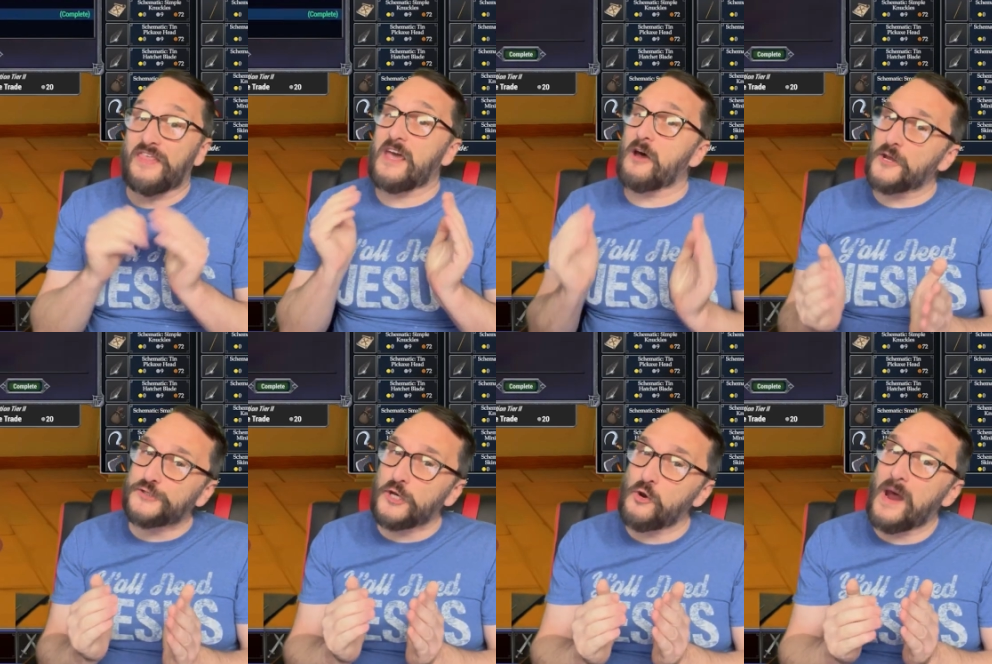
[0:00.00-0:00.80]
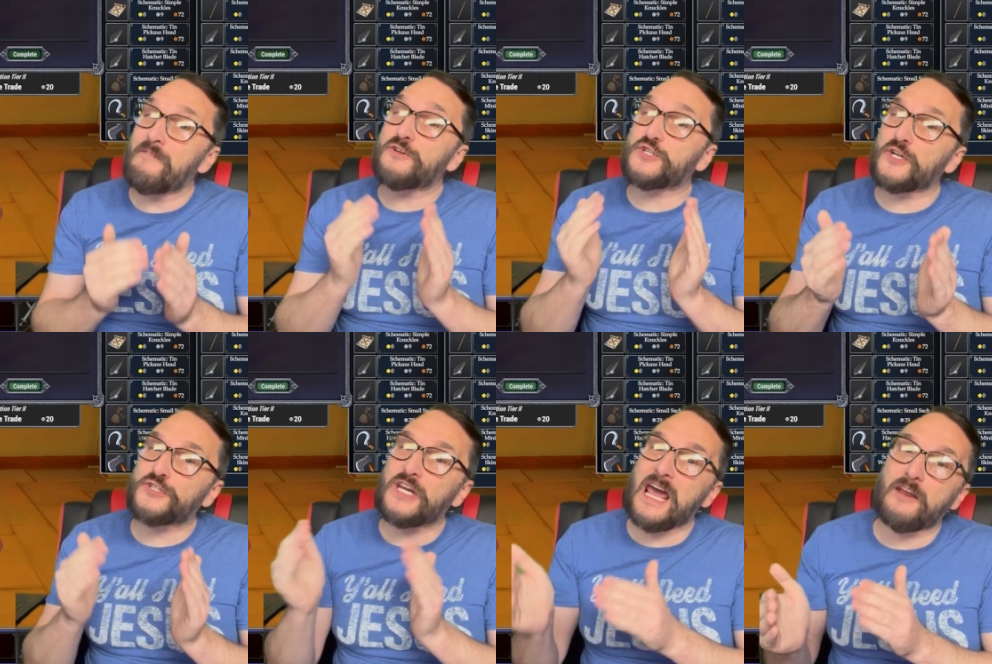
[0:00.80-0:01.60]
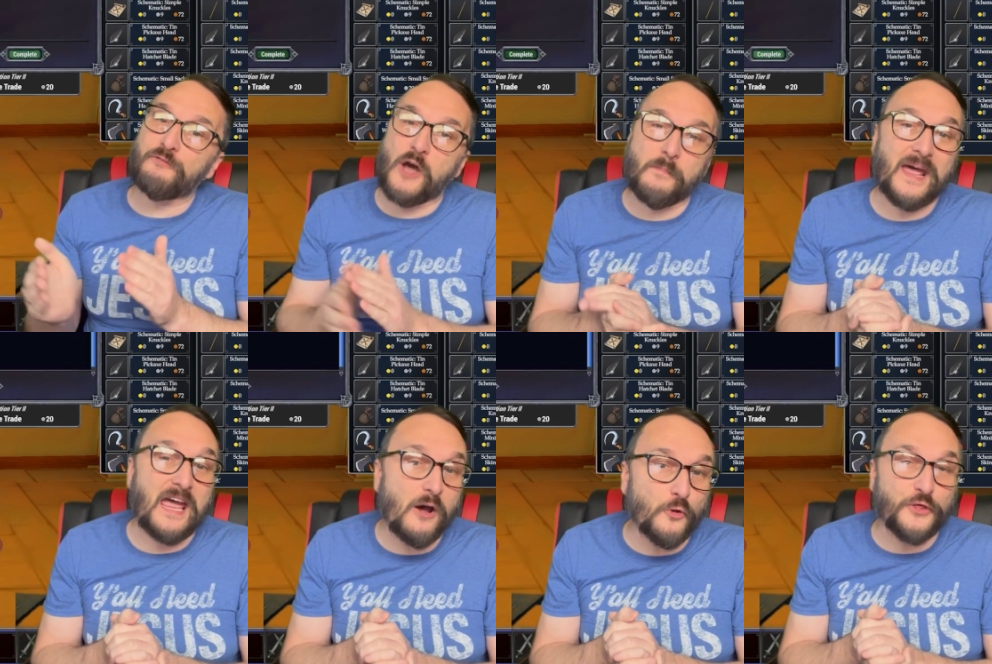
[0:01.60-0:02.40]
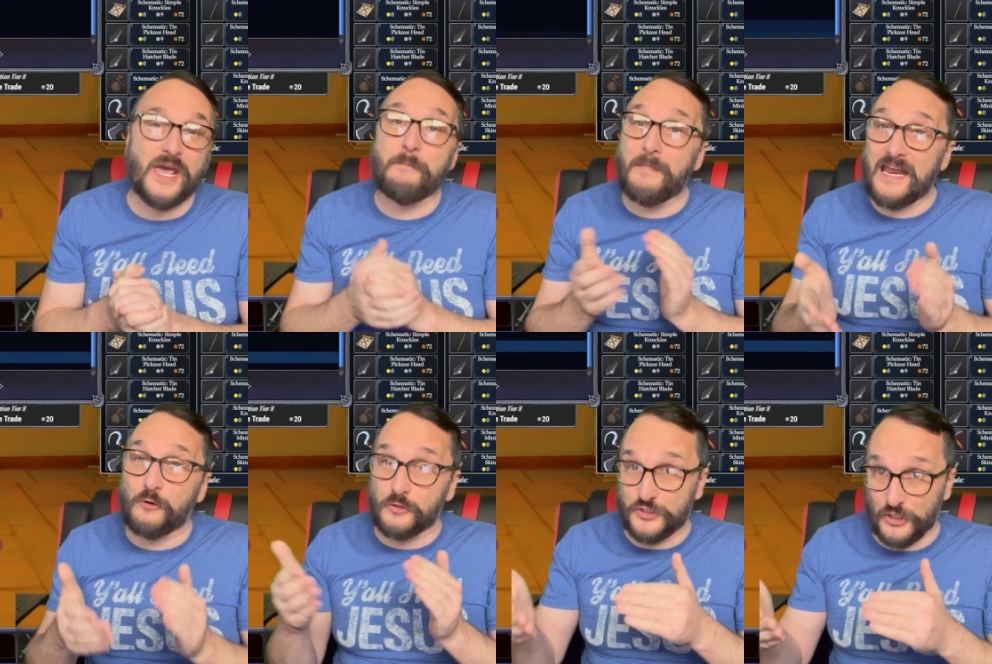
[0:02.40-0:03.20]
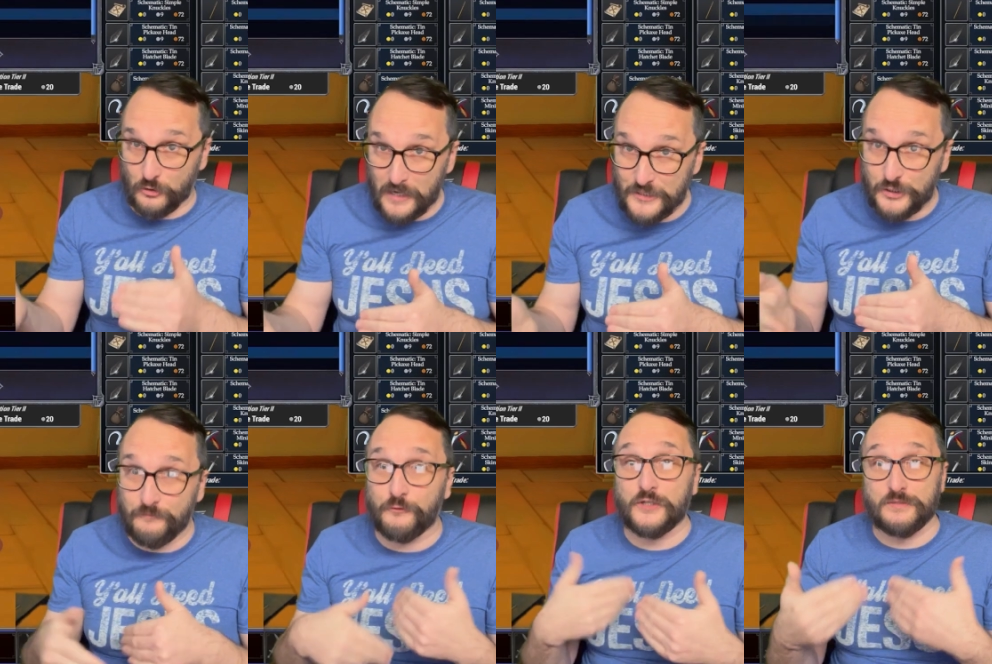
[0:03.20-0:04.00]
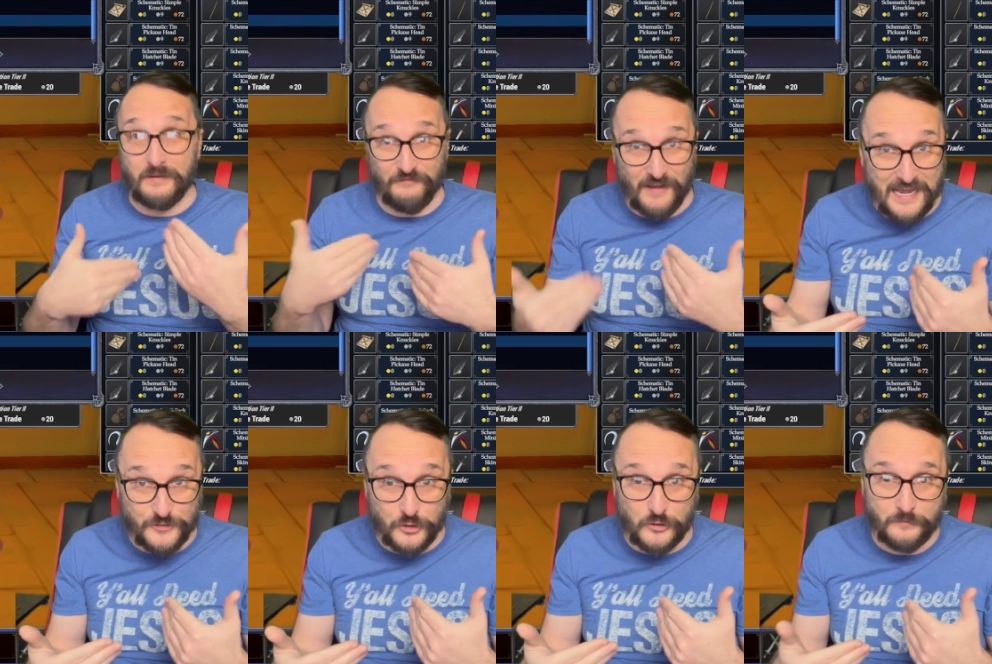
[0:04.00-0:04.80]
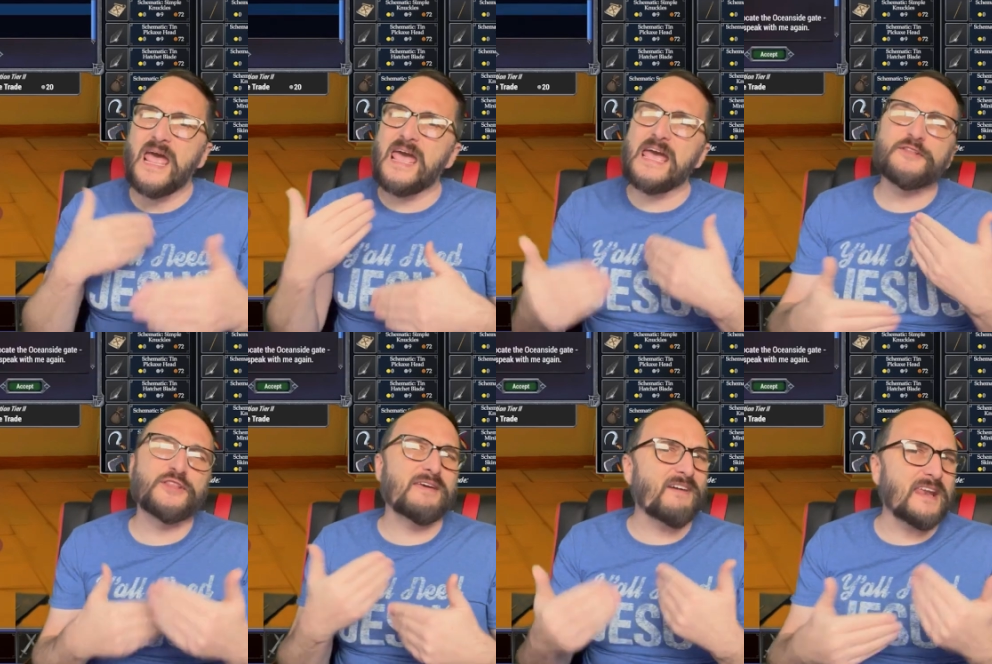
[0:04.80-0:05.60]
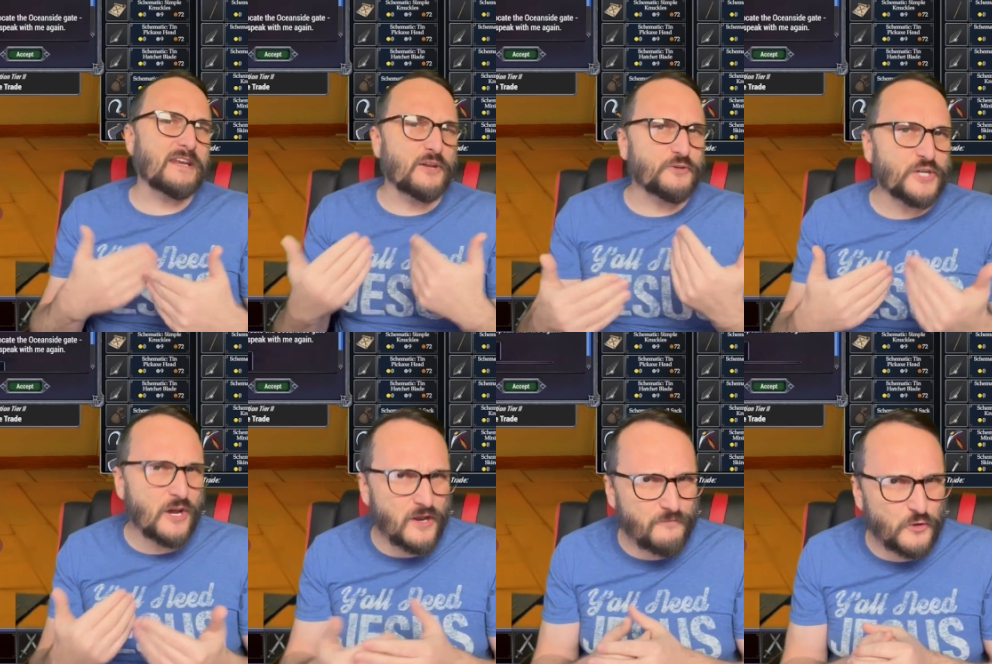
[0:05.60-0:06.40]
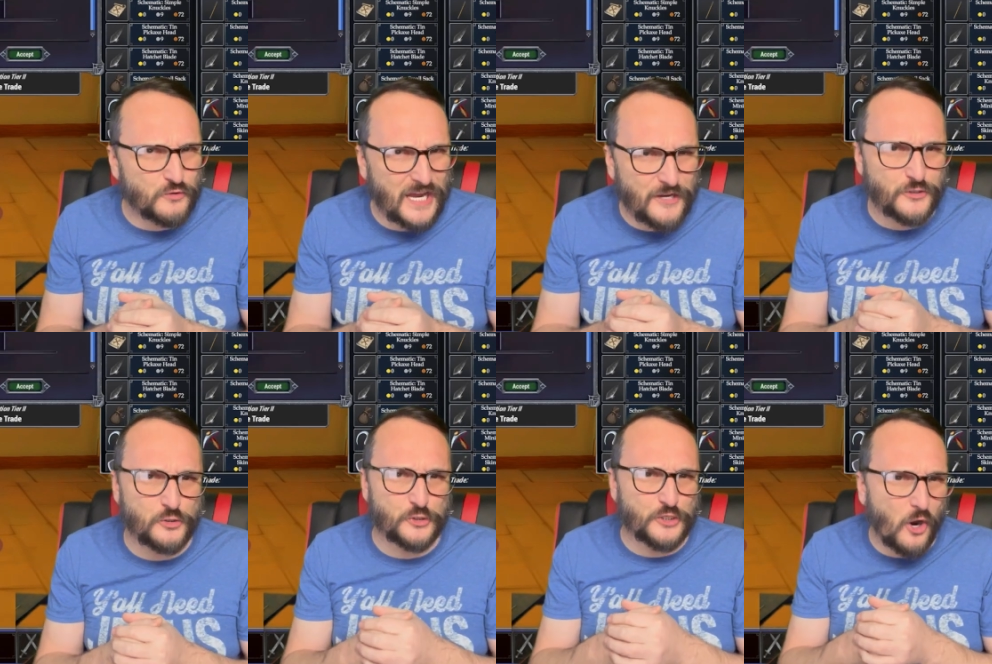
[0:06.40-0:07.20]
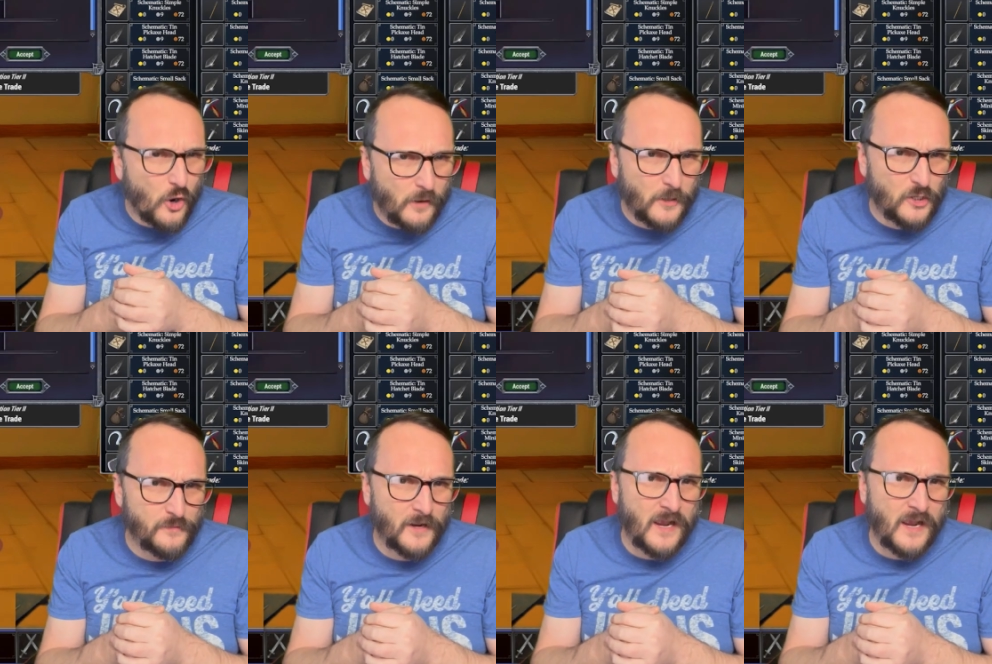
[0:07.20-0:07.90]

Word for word: They also have adjusted out of combat health and mana regeneration for it to be faster, and they've added a ton of new textures to armor.